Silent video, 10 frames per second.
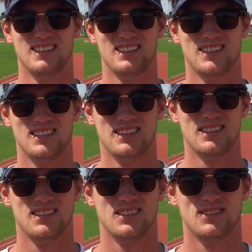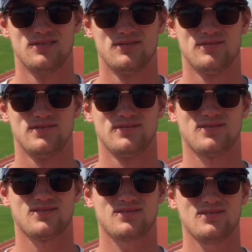So do you
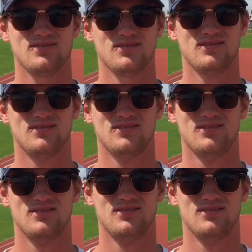think you'll be able to